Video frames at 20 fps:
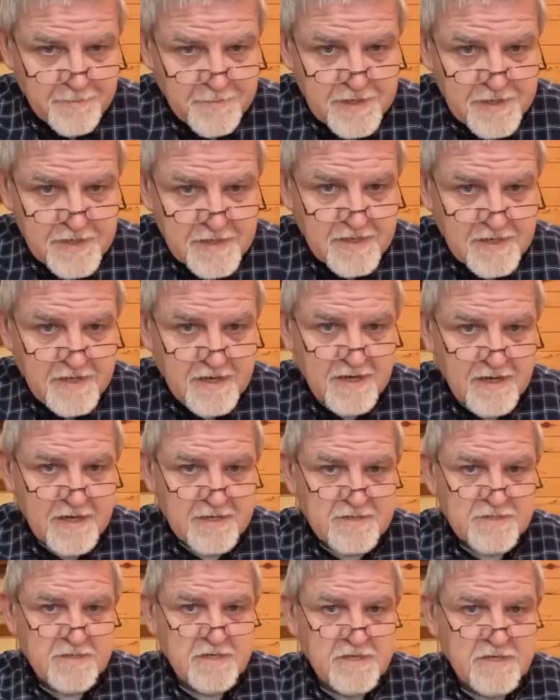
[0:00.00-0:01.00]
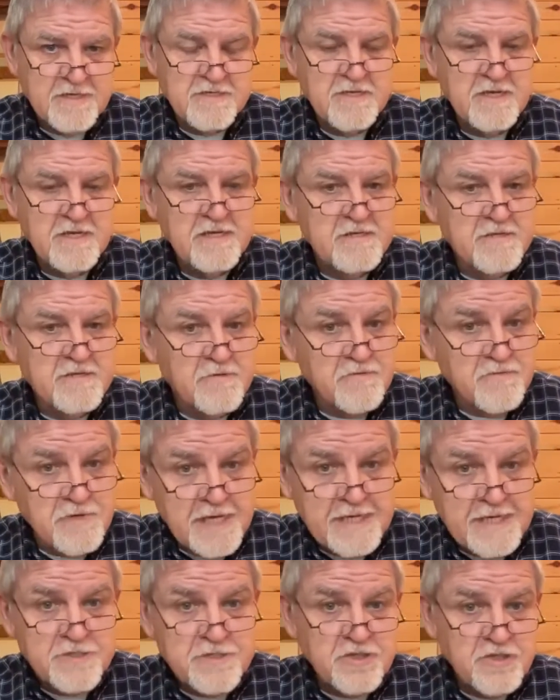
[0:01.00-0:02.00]
as they seek to
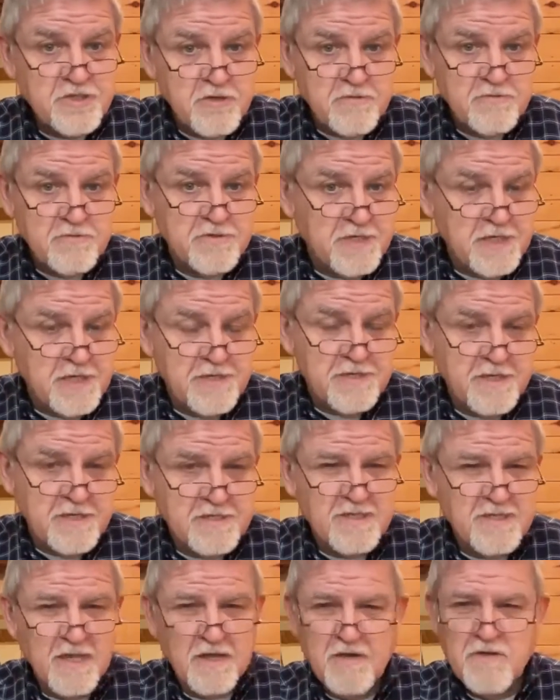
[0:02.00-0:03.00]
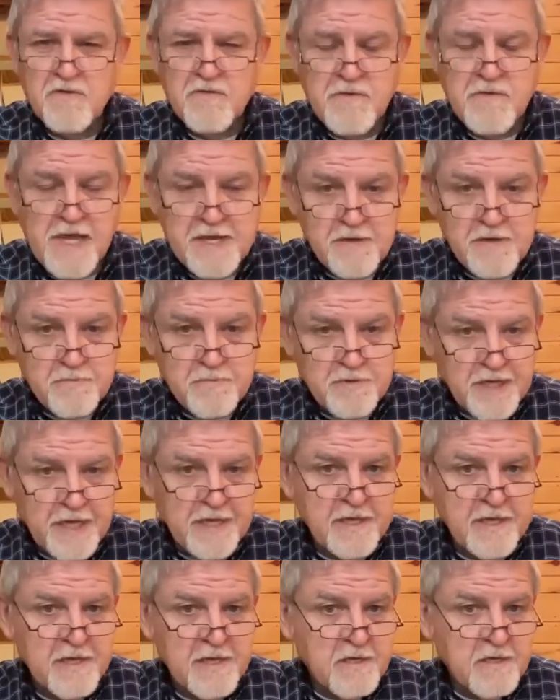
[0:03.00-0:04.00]
raise children in this incredibly
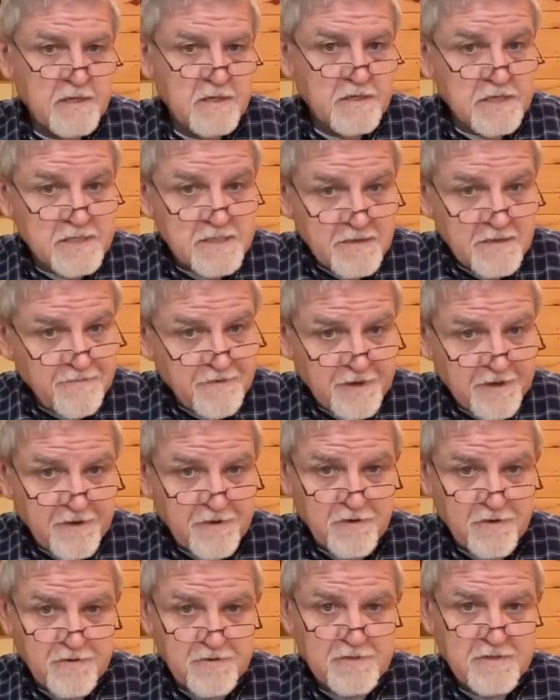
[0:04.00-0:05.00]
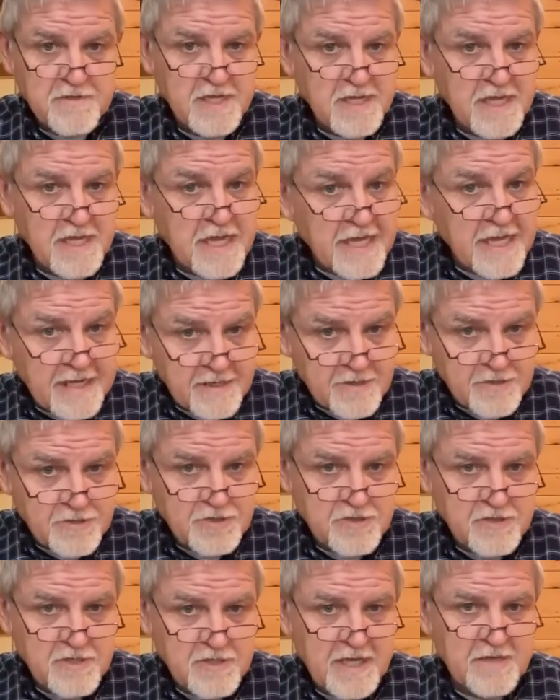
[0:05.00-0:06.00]
difficult
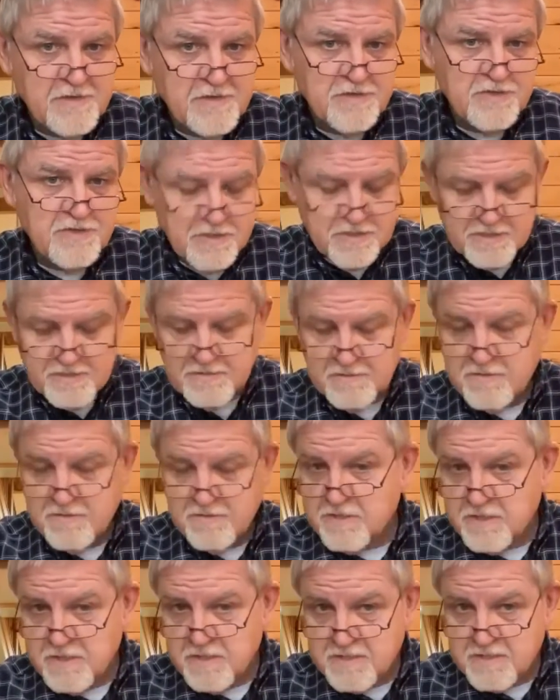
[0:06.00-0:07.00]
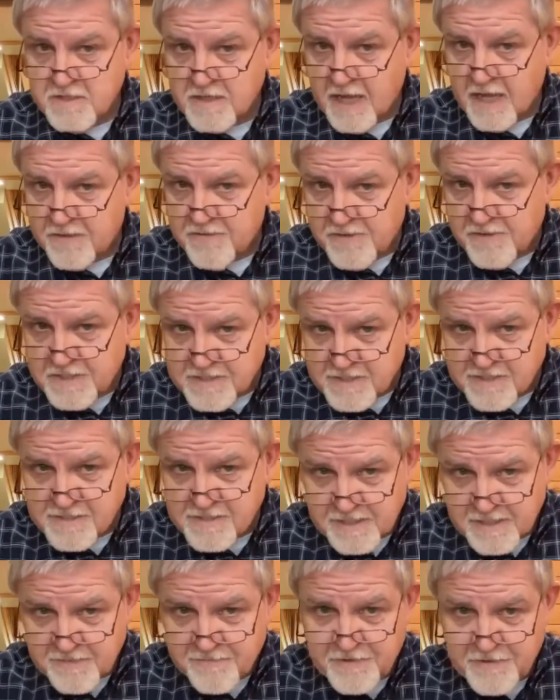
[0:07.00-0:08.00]
age and just just as this is a
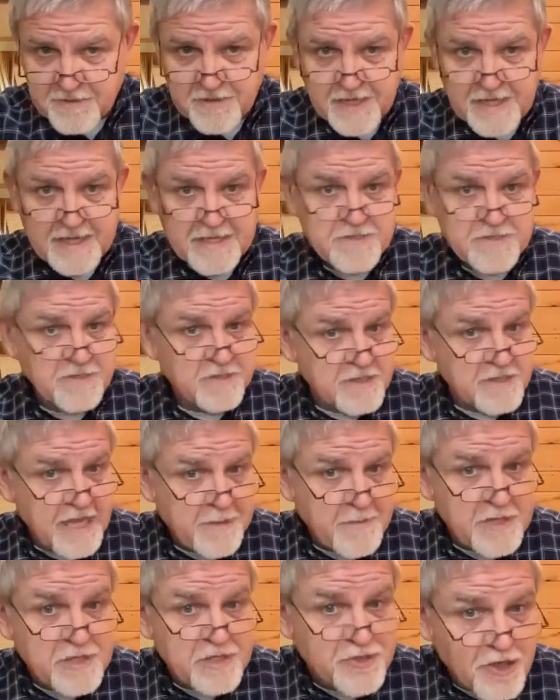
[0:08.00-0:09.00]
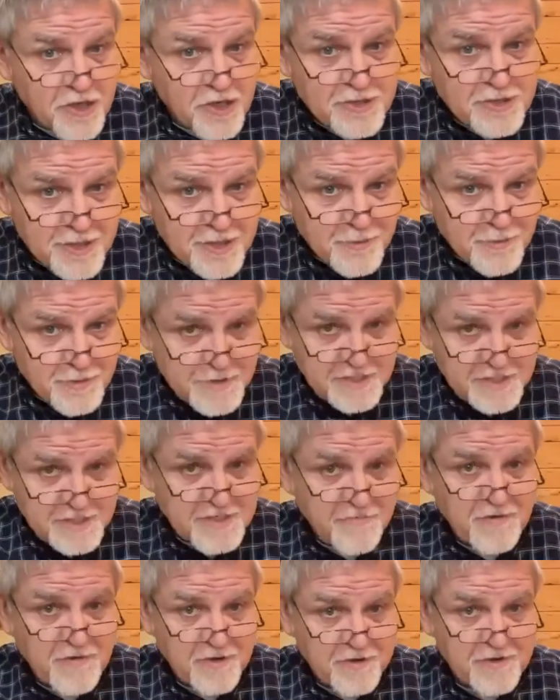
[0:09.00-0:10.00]
difficult age the time of judges was a
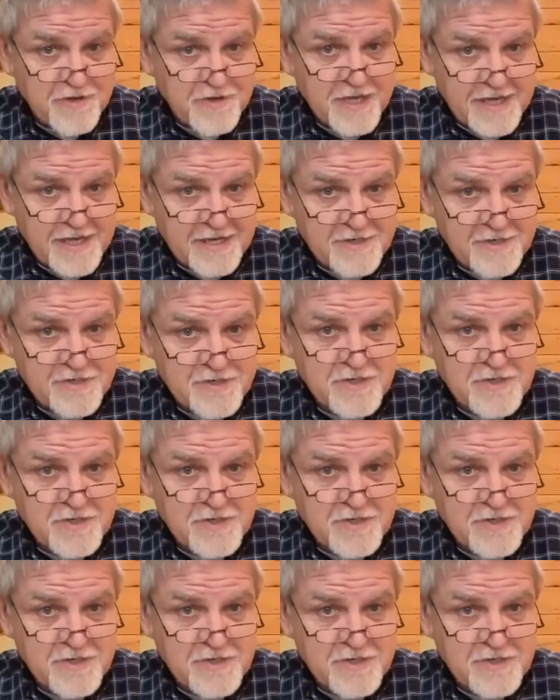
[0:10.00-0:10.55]
difficult age